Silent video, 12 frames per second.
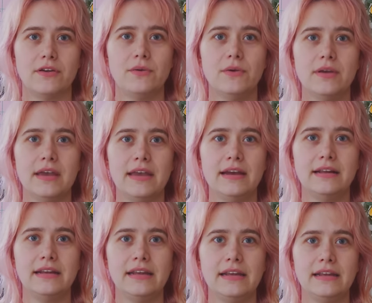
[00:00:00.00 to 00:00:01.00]
Are you okay,
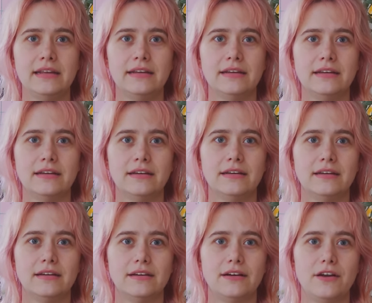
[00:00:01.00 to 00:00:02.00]
honey?
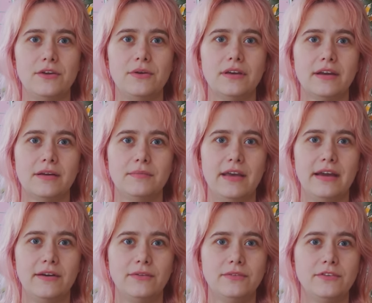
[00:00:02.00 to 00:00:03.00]
Are you gonna come
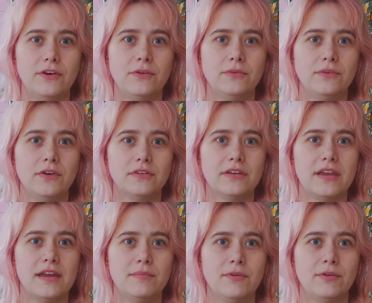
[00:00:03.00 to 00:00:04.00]
down? Don't knock the
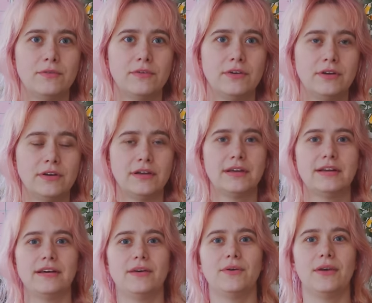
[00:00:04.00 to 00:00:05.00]
camera over.
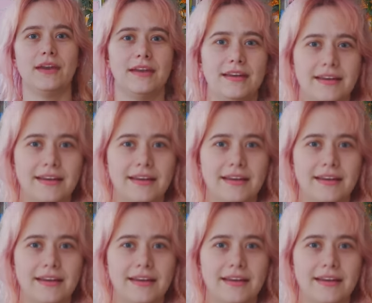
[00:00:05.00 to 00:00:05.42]
Okay.